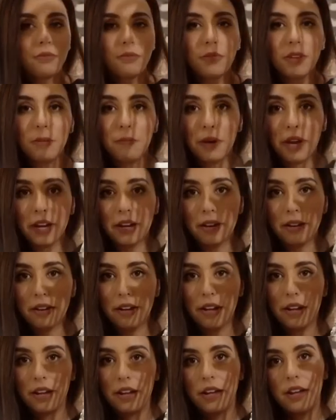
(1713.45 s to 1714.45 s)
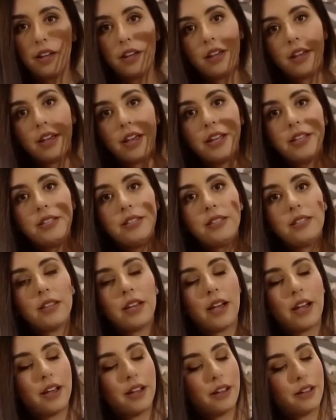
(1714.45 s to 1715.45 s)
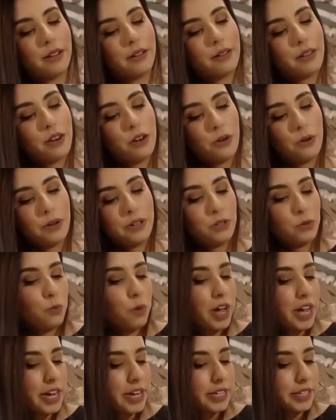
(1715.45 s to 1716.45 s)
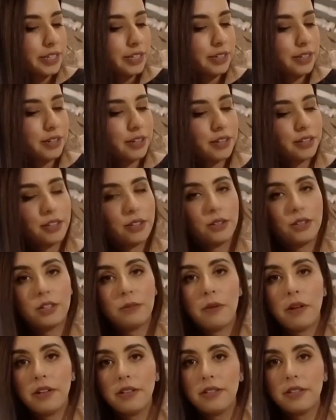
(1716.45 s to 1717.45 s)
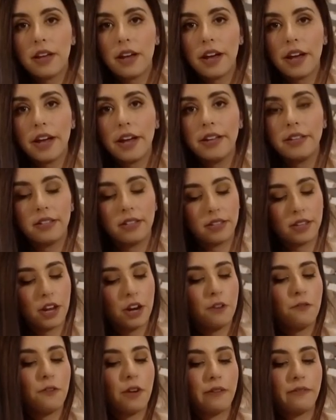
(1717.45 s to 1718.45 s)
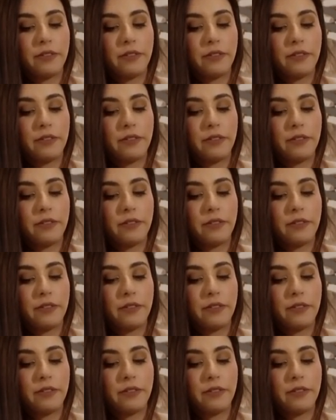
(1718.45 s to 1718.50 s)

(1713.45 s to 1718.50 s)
but it's, you know, it's white, it's in a small size, it's carefree.